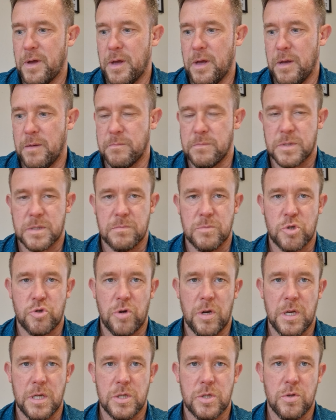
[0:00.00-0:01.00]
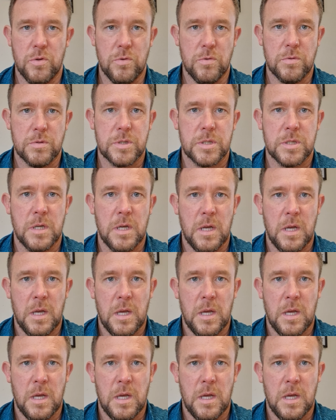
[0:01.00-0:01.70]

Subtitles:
some training tools,